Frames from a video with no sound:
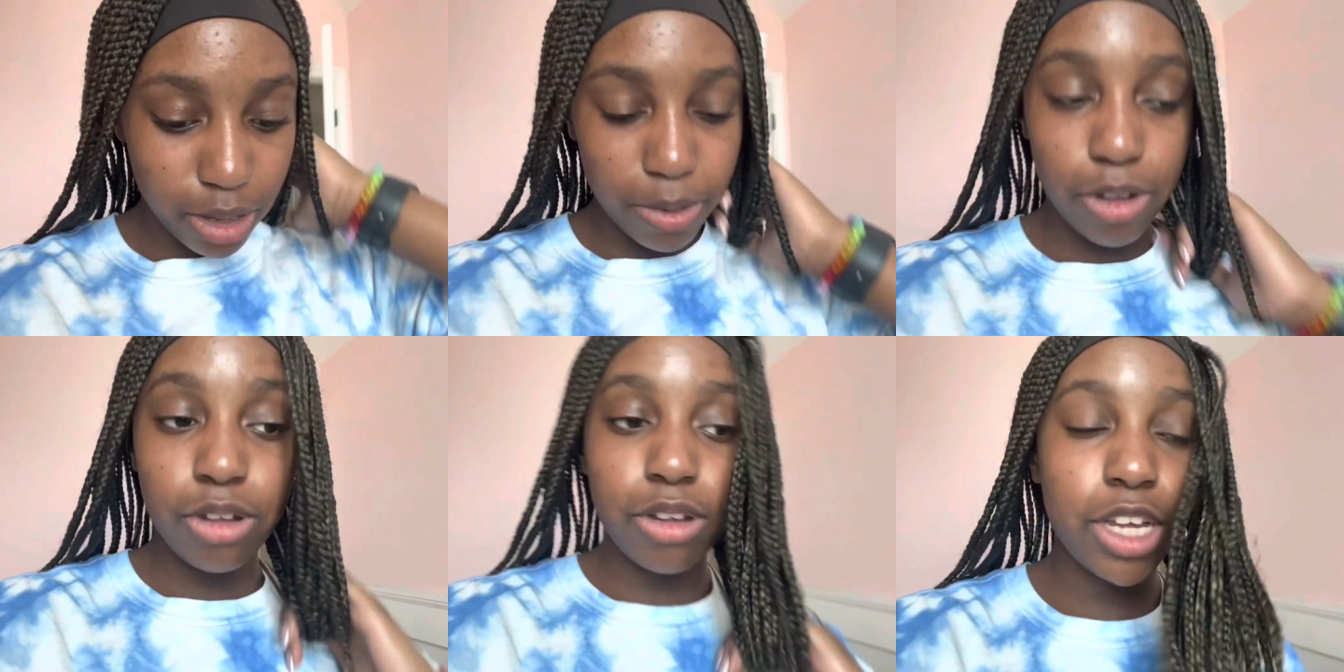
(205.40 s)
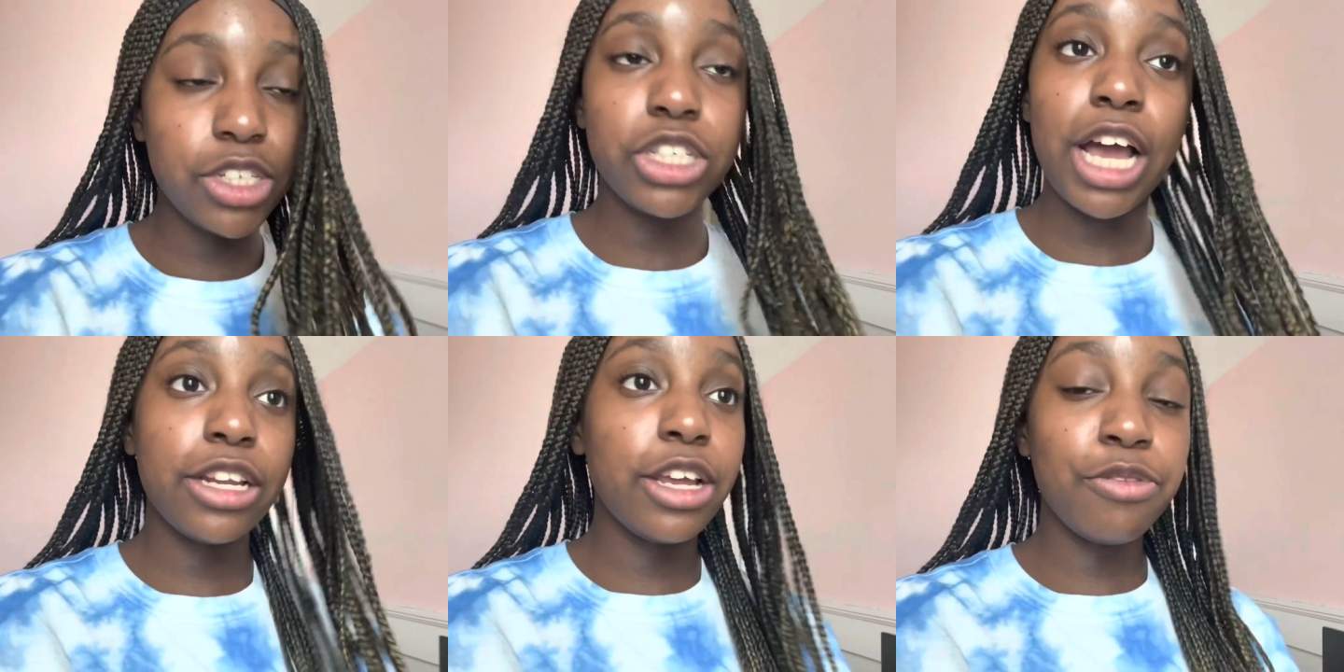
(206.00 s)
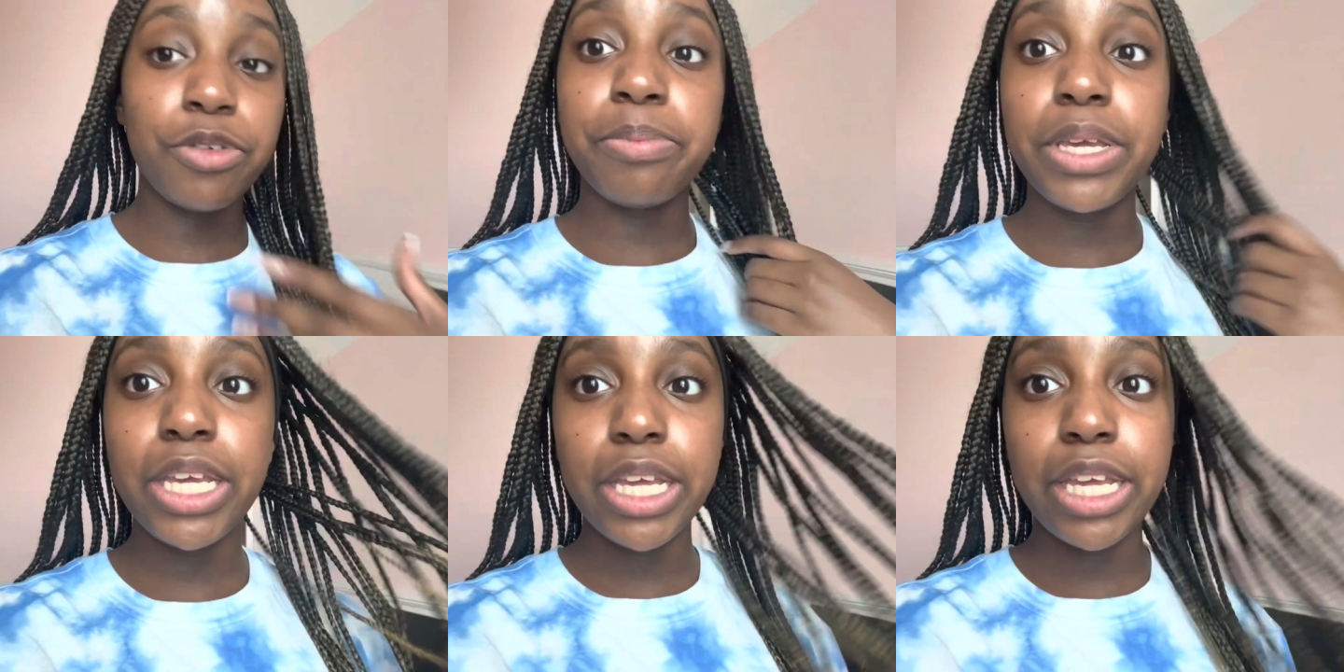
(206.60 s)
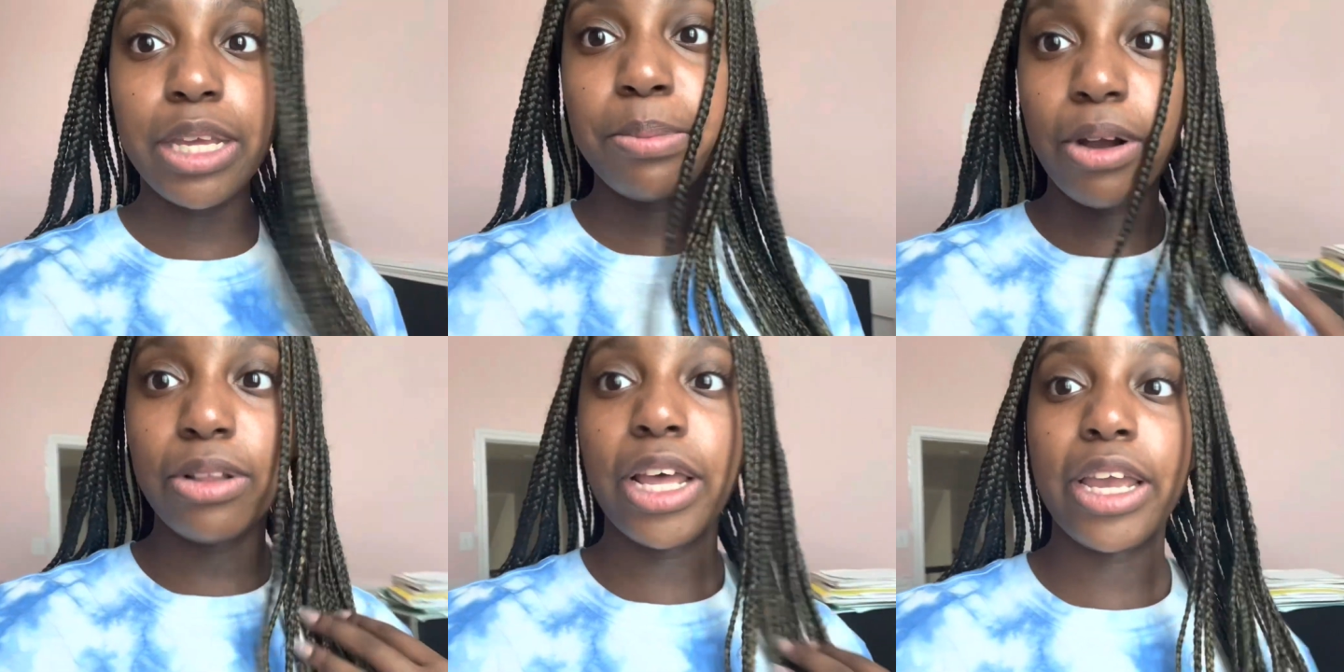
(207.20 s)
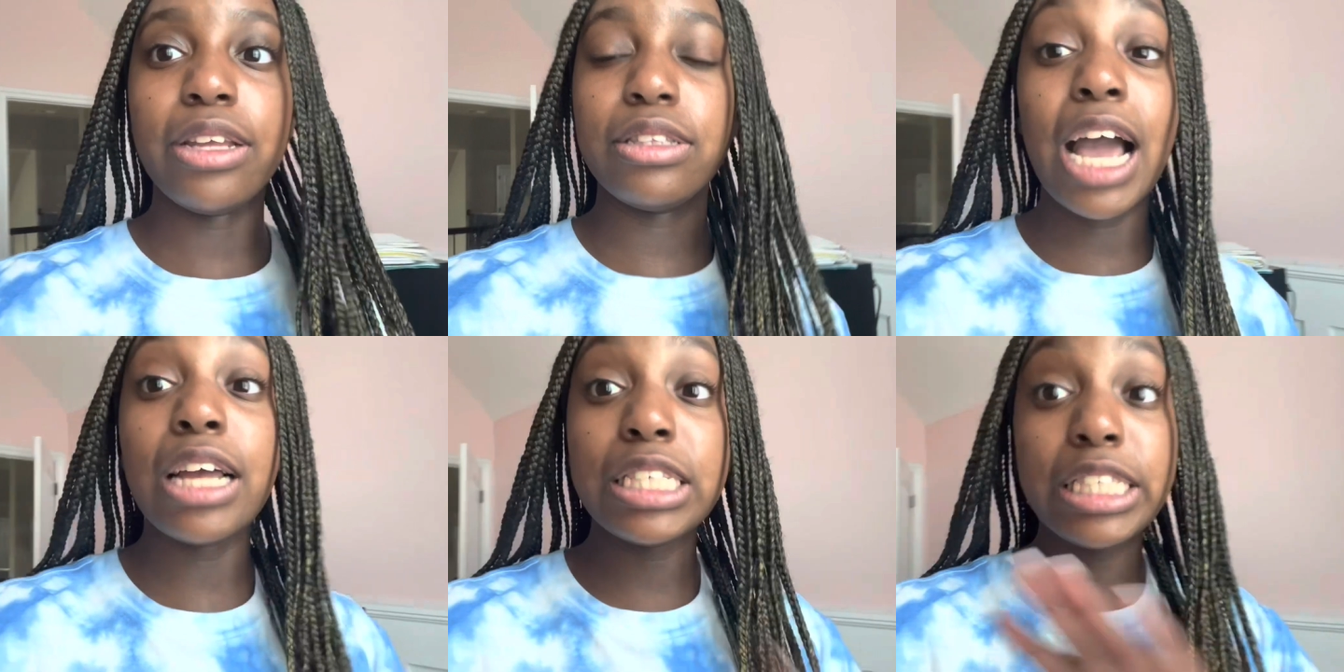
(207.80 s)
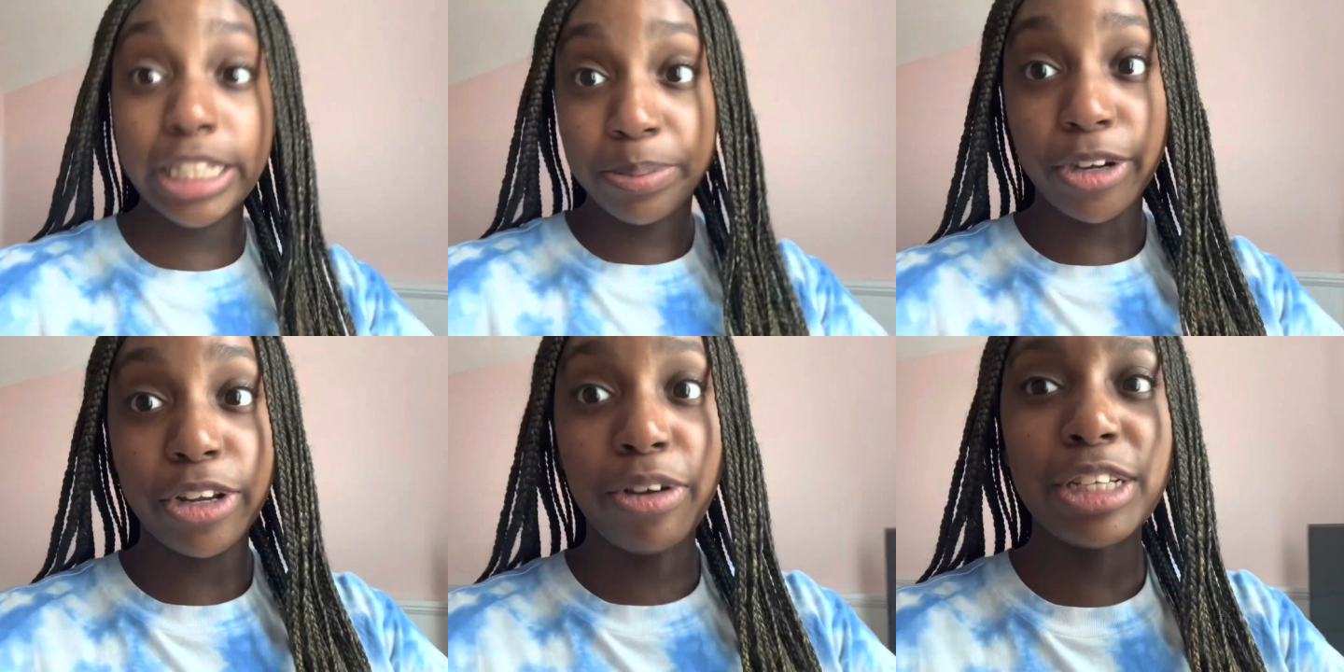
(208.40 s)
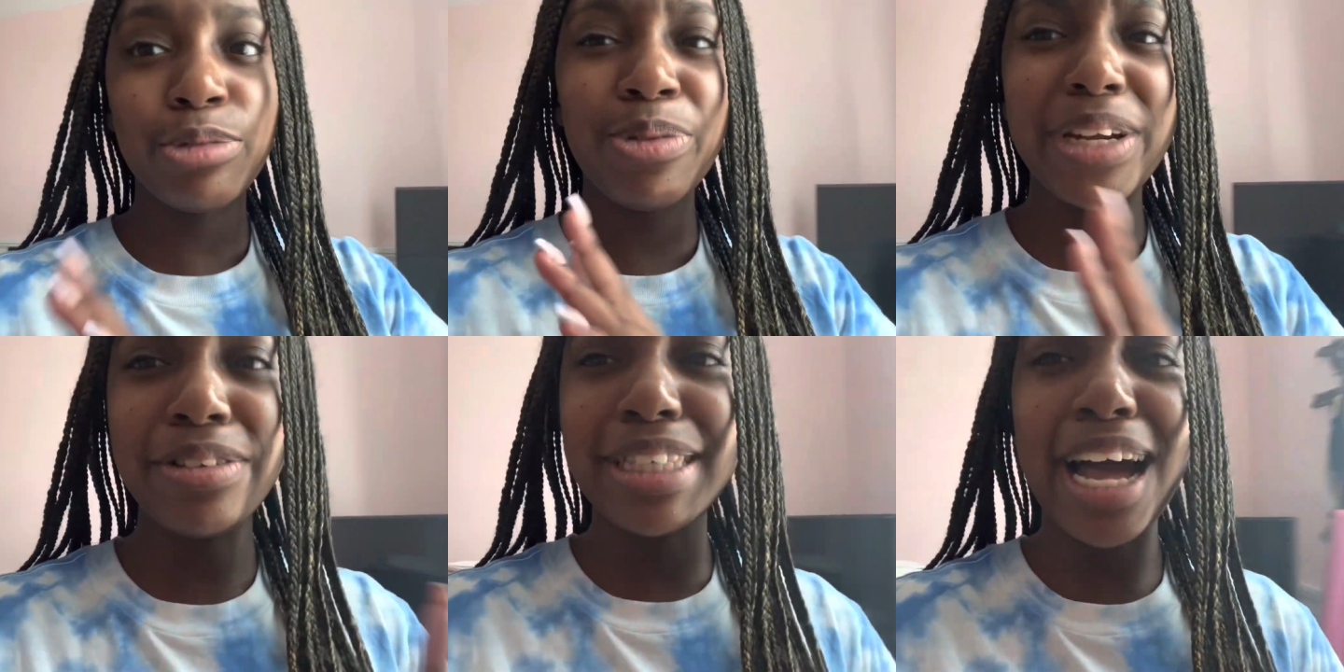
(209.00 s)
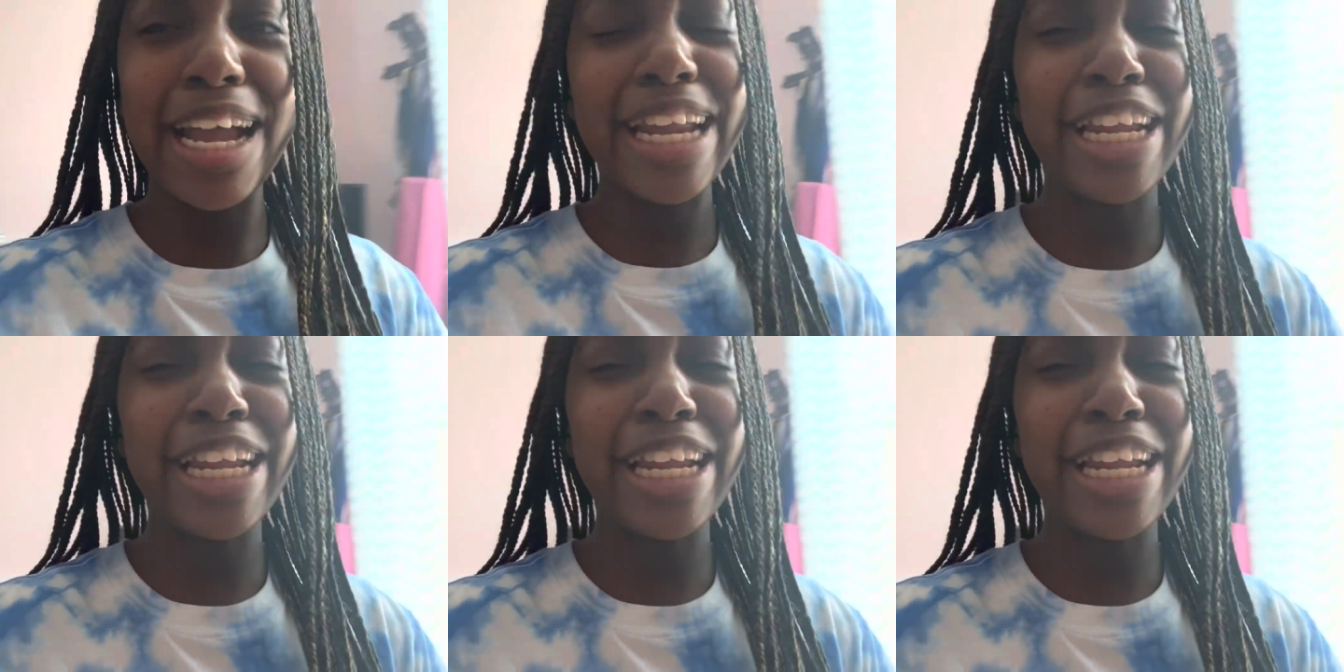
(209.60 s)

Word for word: bro just got done from pe bro like not six period though because we went outside